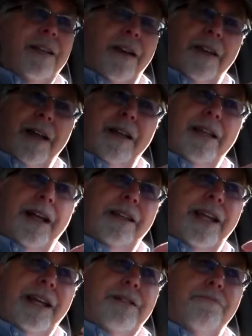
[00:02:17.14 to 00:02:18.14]
you know,
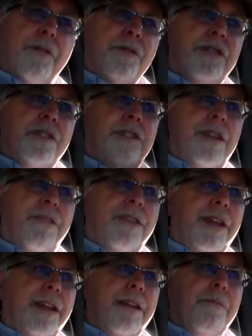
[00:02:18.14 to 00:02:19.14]
that's most of the
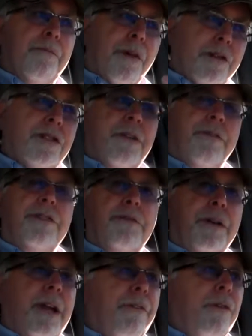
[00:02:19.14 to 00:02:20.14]
stuff that most of
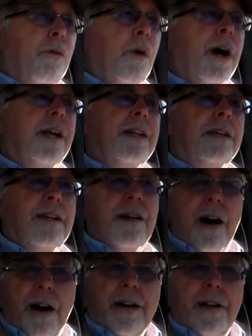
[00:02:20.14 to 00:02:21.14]
us would ever want
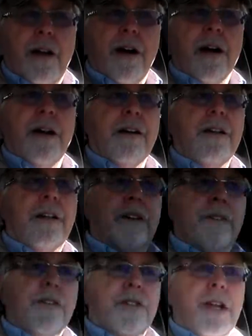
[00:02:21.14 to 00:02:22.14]
on a car
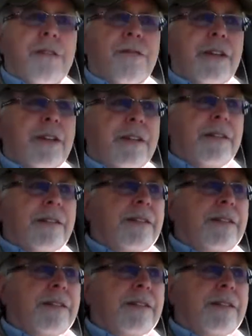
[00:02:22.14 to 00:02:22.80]
for safety.